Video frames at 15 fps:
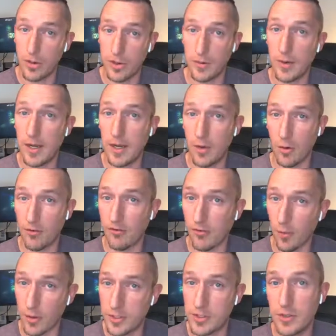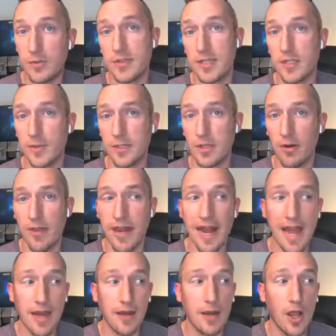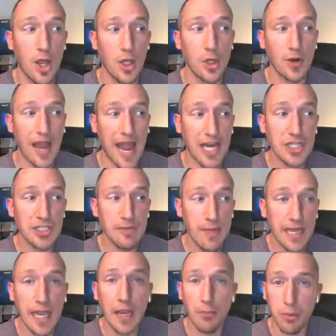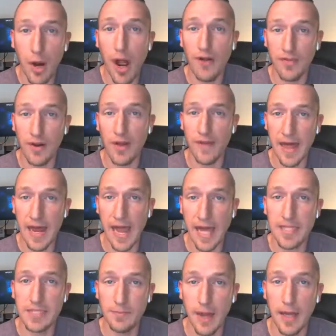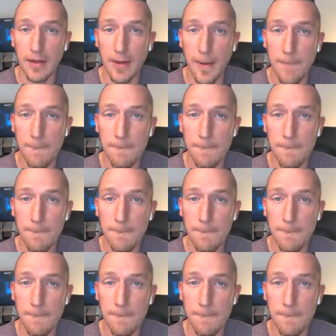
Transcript: 3 or 4 students as a result of that ad, you're actually making a profit on that ad spend.